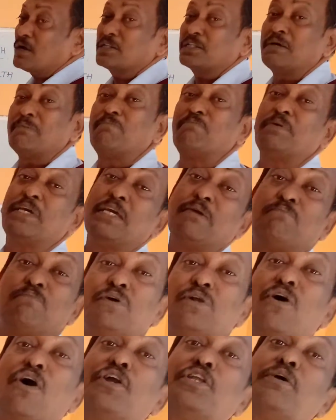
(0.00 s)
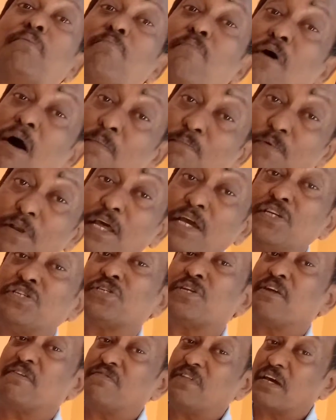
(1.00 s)
The people or the
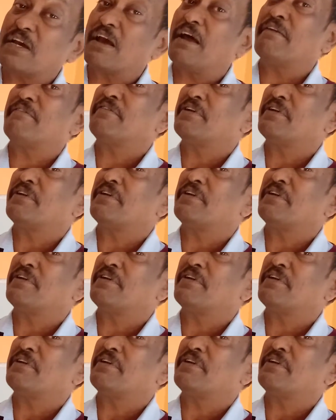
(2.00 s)
population of the country